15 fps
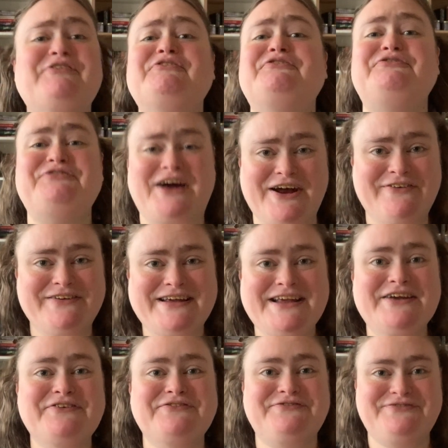
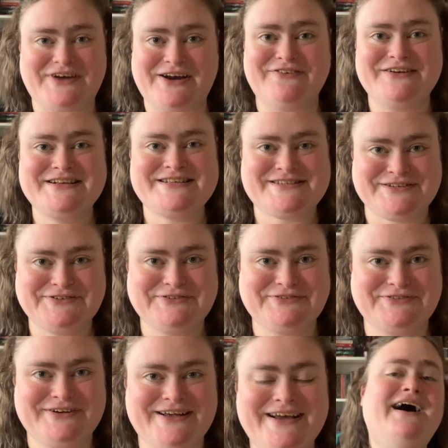very, very
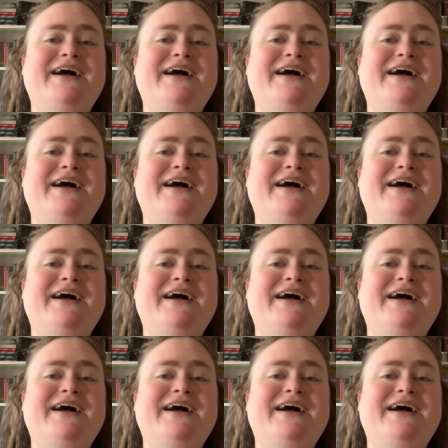soon.